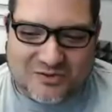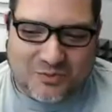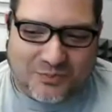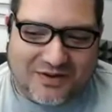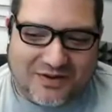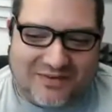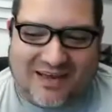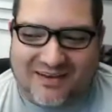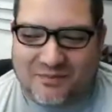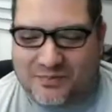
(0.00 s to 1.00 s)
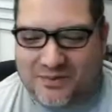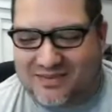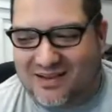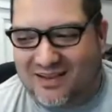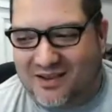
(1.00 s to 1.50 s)
was super excited,
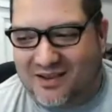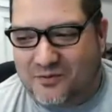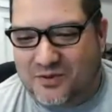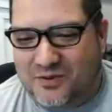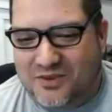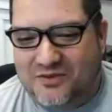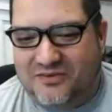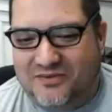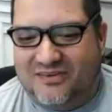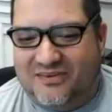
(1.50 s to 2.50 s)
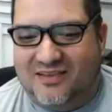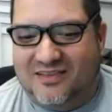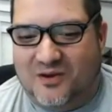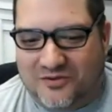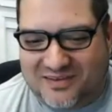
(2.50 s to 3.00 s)
but then when you said that
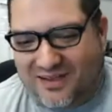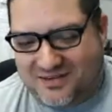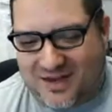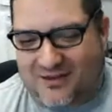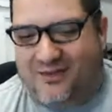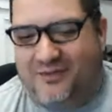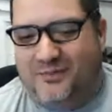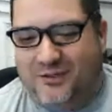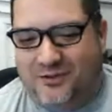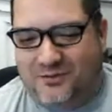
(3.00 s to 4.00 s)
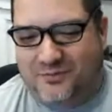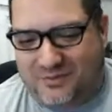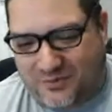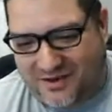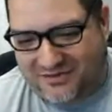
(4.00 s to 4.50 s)
it wasn't at all like JavaScript, now I
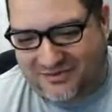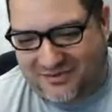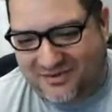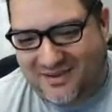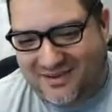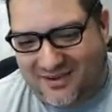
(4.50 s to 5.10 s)
am a little bit depressed.